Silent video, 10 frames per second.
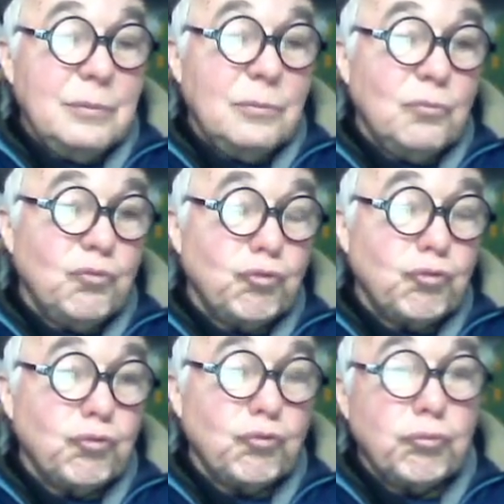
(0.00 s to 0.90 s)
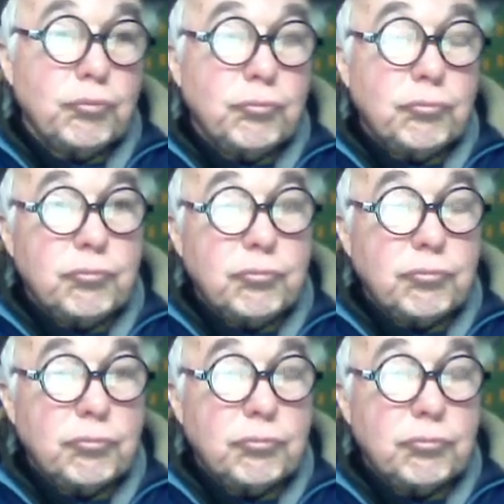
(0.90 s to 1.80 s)

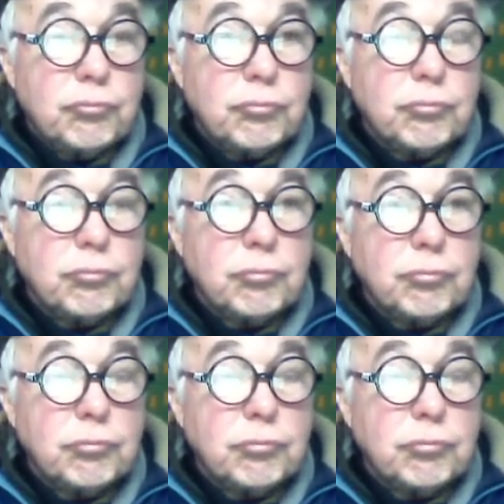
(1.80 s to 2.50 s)
Nothing is said.